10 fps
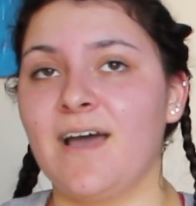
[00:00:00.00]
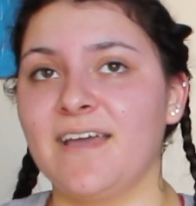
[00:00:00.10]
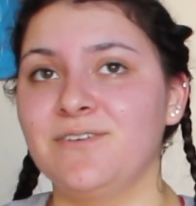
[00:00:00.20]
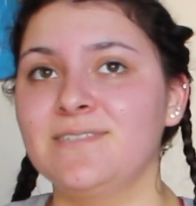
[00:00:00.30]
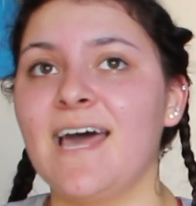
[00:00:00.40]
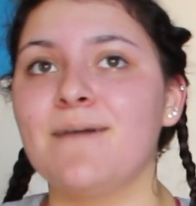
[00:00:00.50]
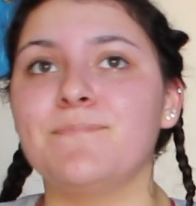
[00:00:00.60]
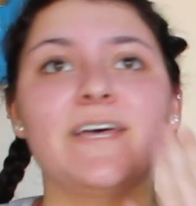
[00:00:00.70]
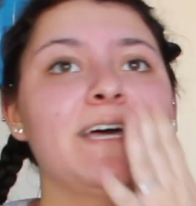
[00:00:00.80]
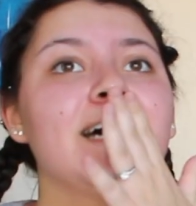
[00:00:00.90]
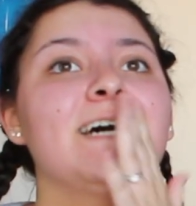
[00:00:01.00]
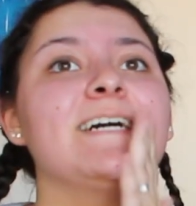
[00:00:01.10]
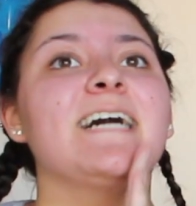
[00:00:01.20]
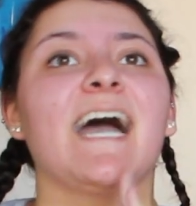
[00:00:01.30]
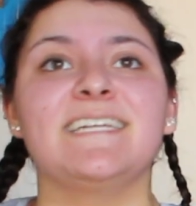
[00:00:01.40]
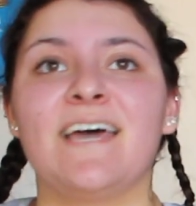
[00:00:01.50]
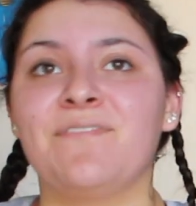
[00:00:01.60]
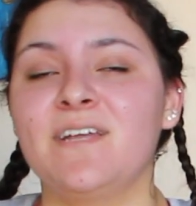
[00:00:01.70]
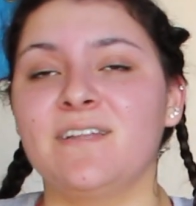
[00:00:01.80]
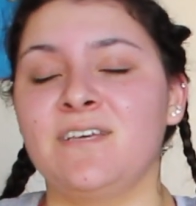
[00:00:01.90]
I used that, but I
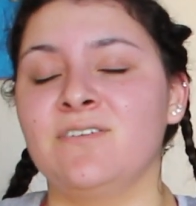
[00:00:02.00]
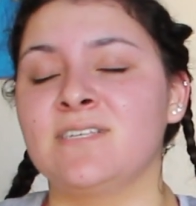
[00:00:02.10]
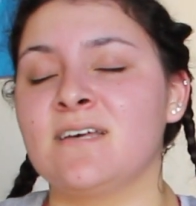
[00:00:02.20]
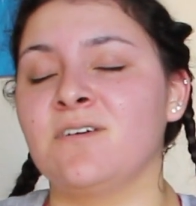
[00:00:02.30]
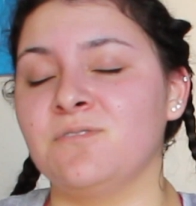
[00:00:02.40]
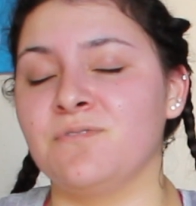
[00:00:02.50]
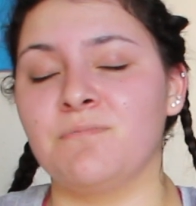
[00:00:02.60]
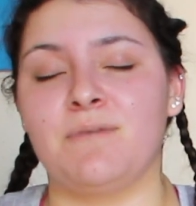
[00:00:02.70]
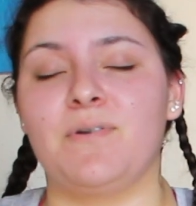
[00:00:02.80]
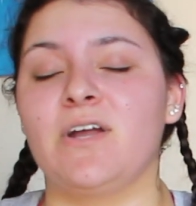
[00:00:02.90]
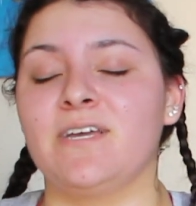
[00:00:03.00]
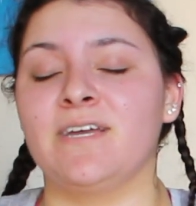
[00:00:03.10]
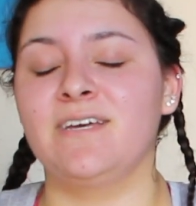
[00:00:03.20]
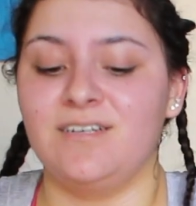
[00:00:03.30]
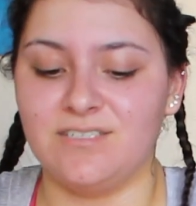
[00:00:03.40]
definitely used it all over my body.